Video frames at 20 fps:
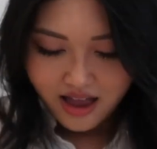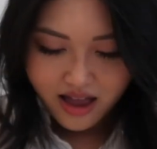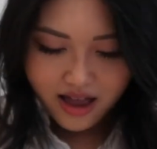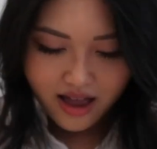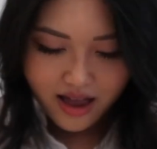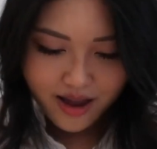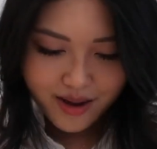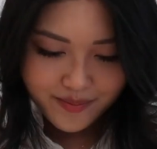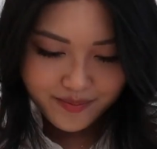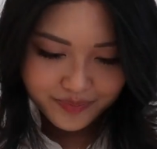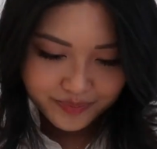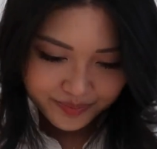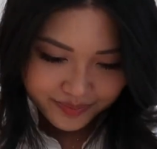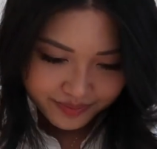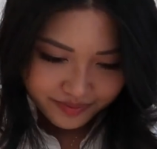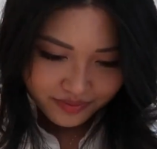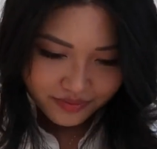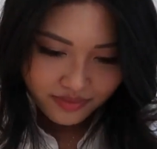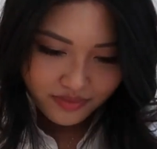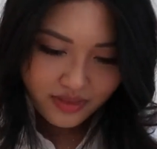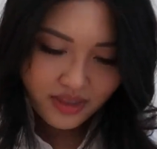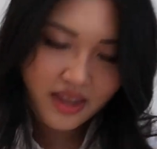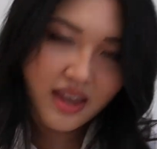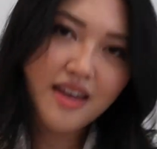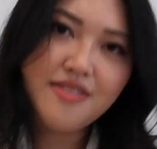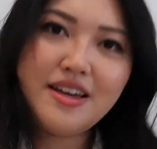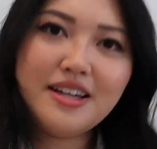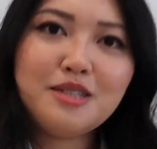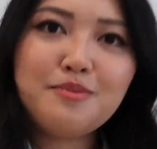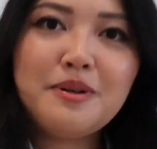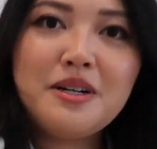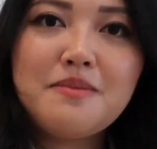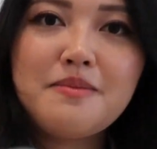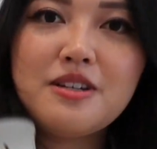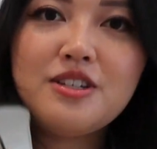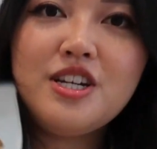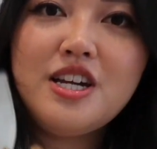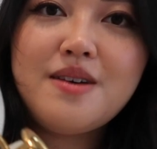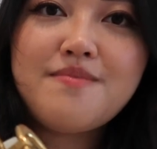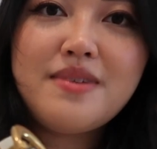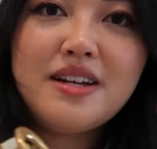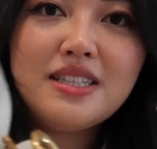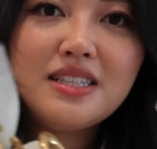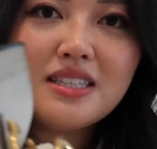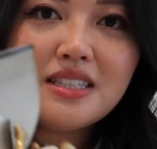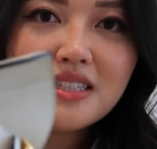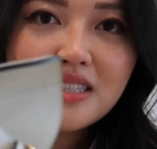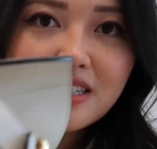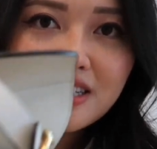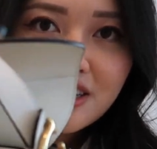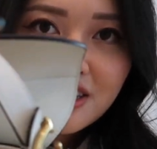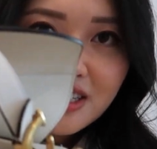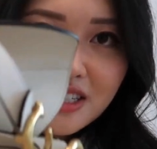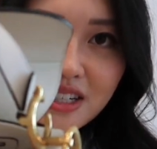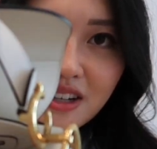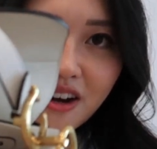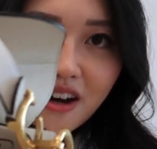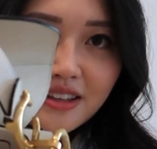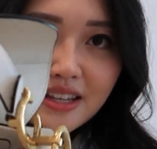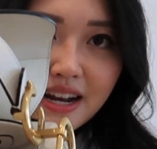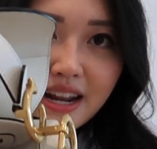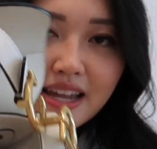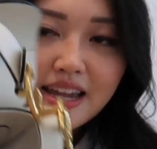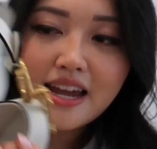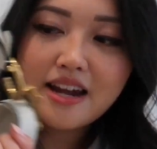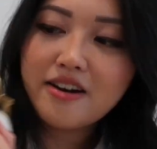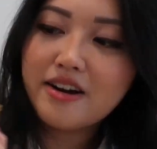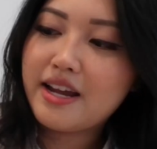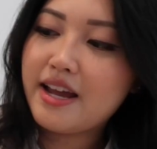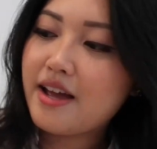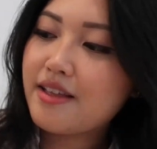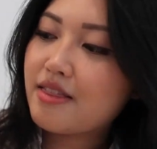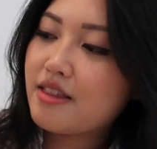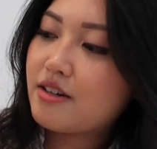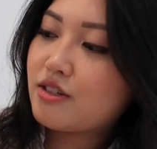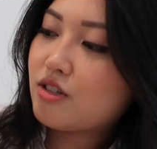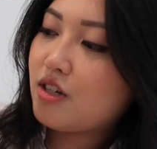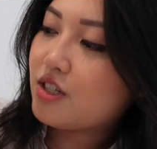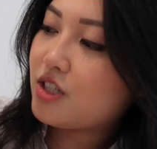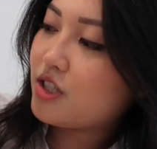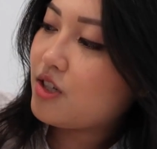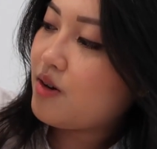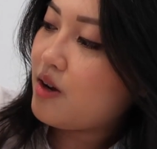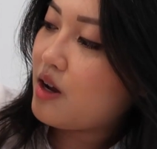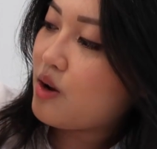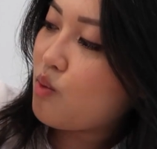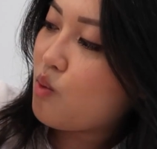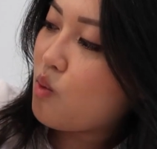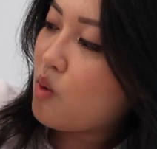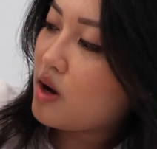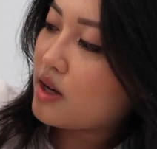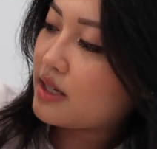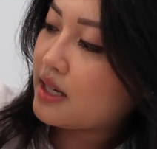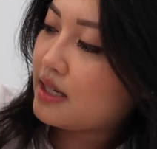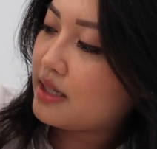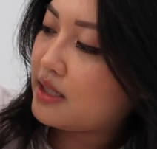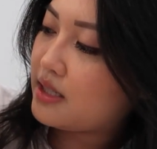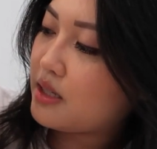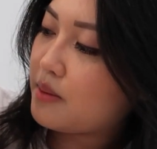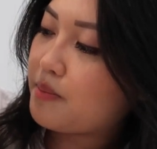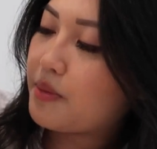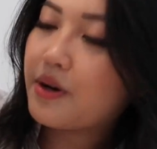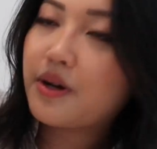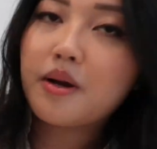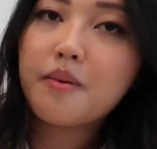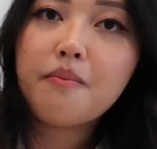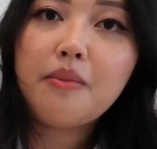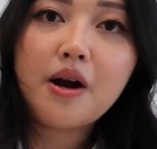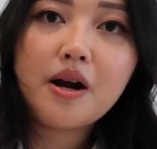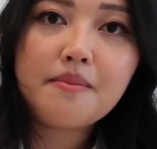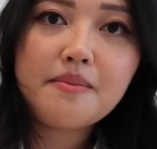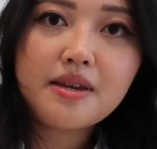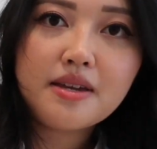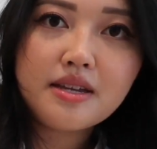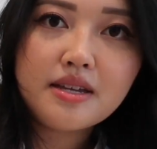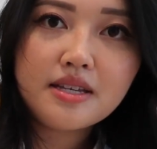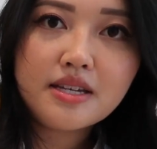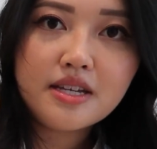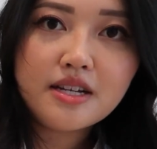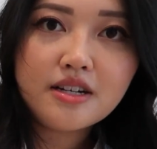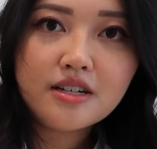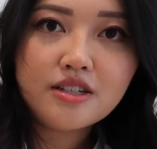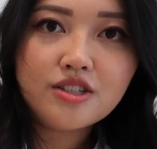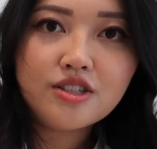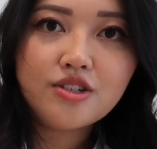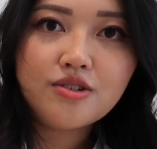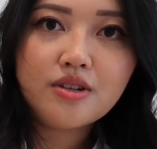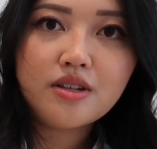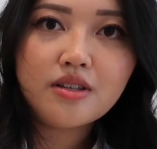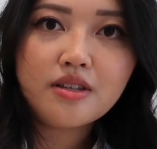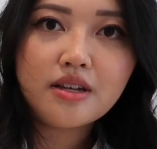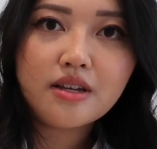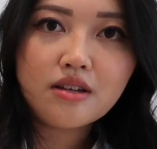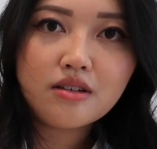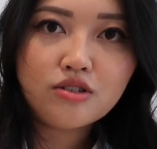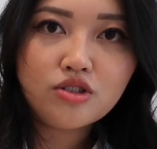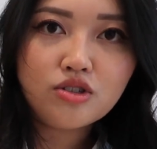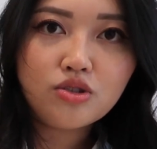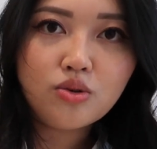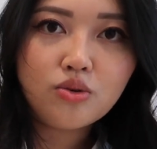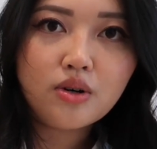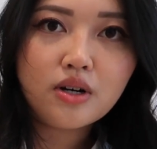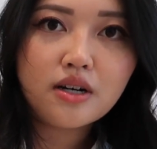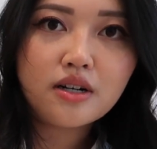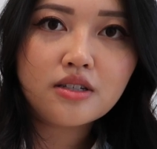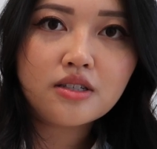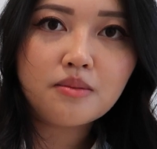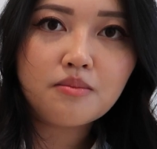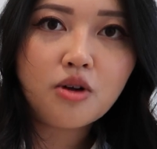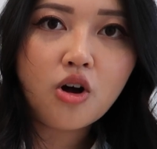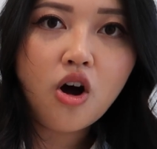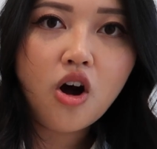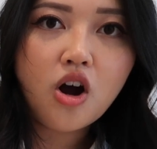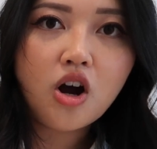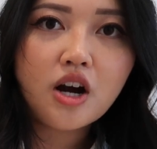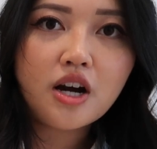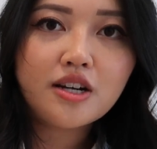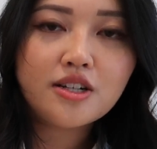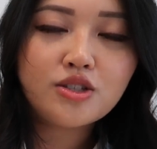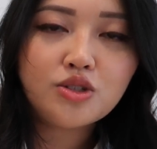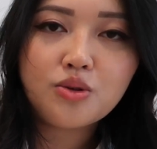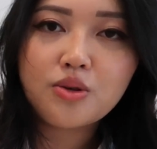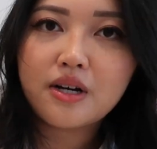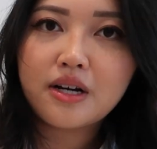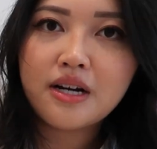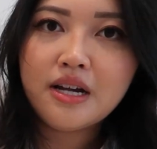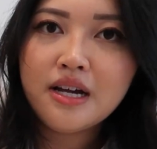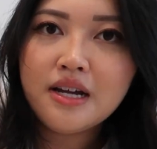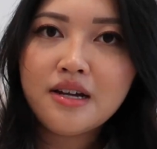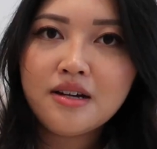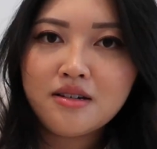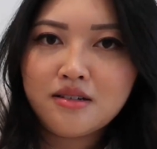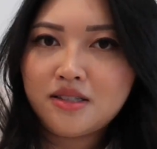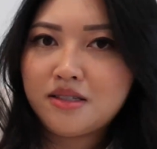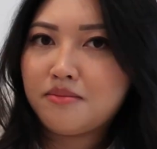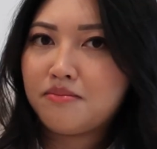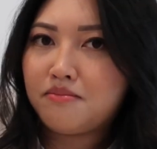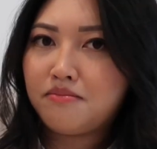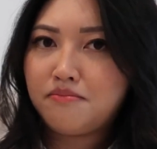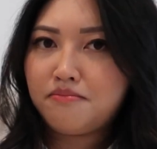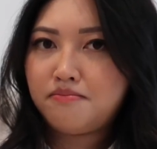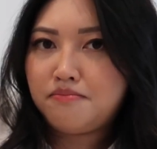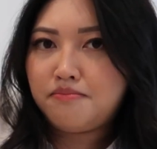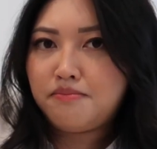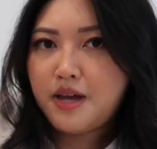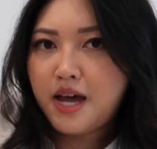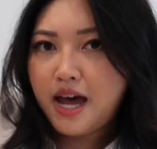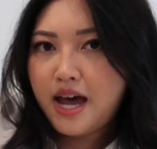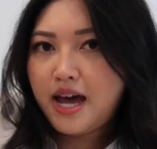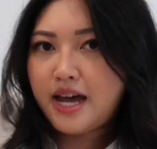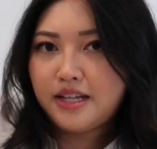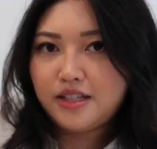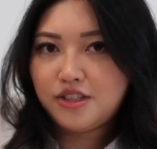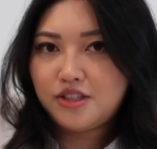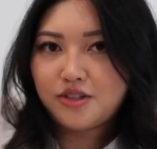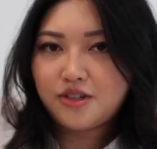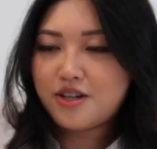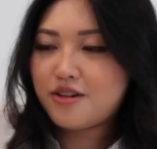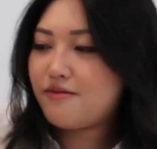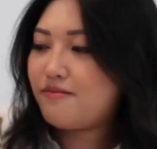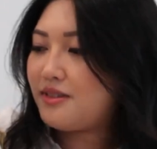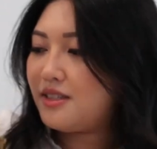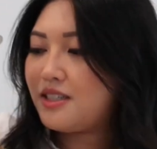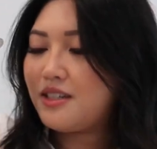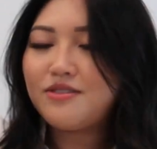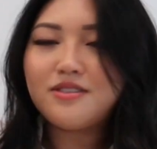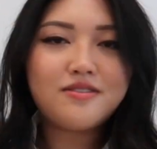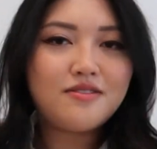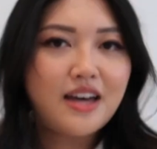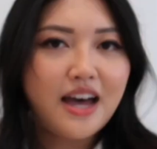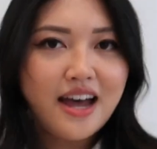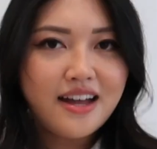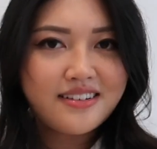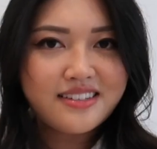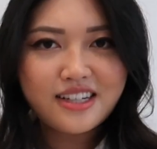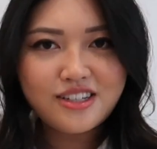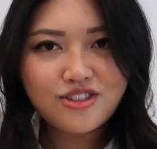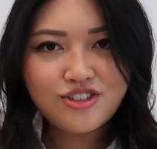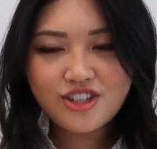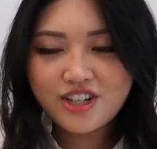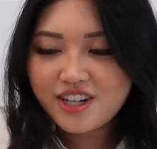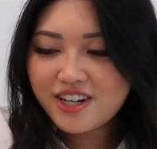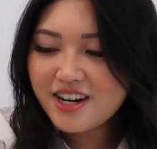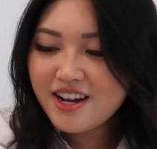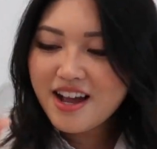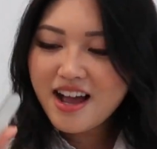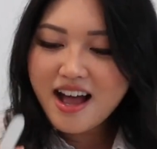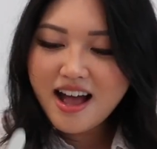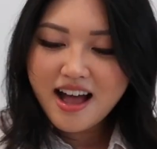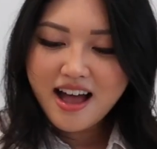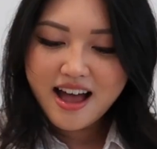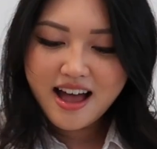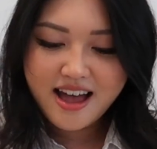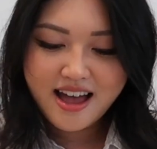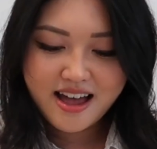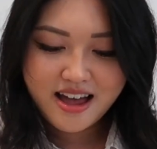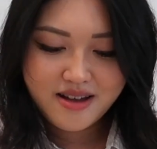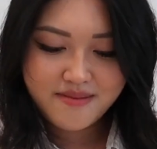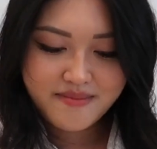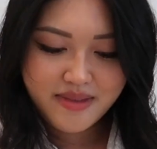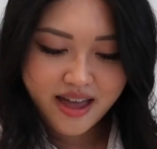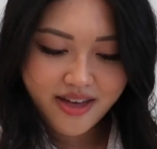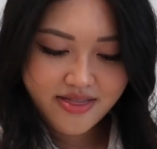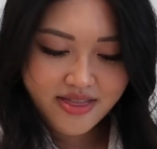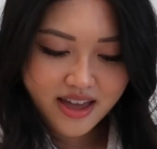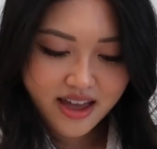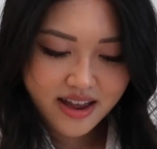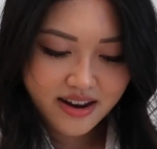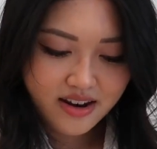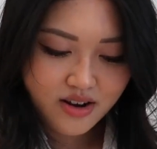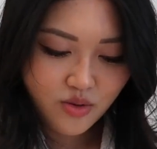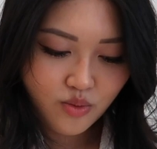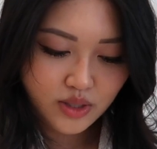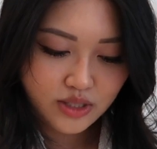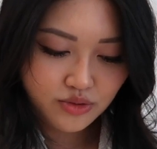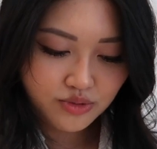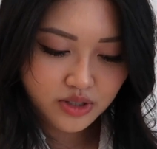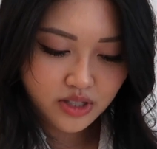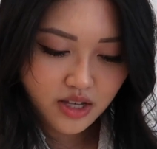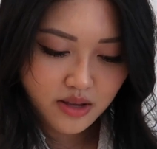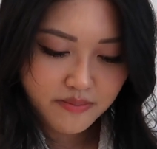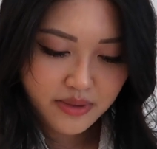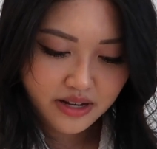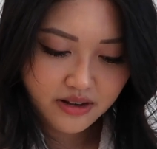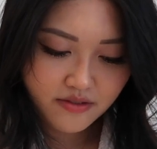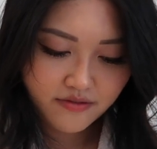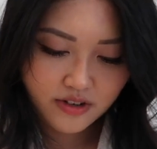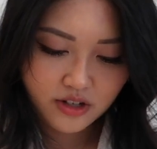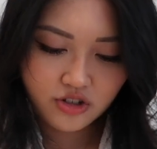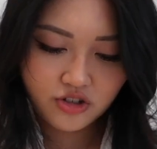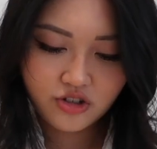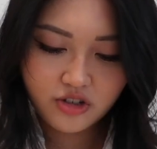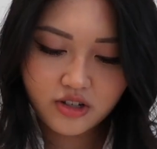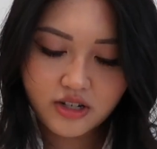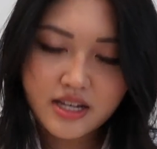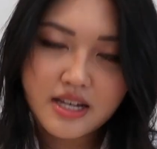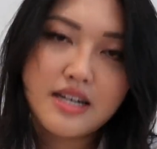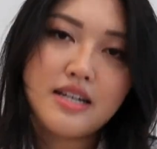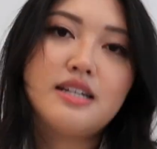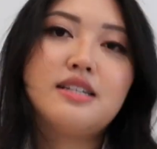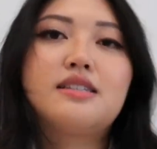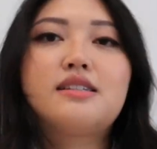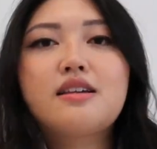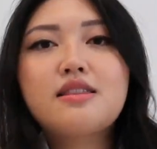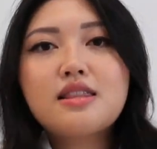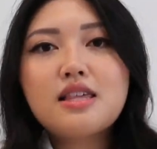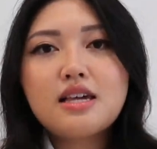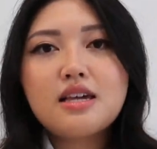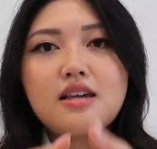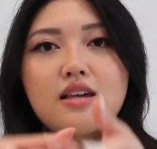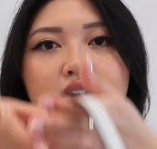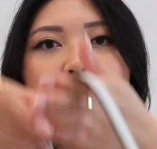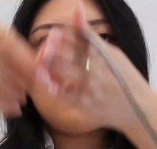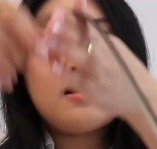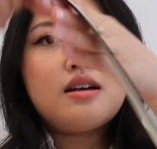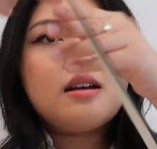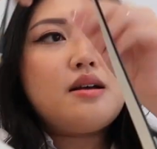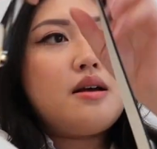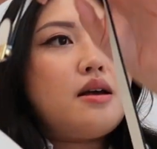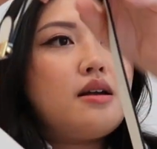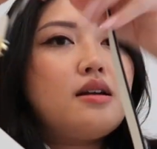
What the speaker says: And that's pretty much it. That's literally all that I carry. And there's also one zipper compartment in here, so you can like store some cards or some pads or stuff of that nature. And then what's really beneficial is the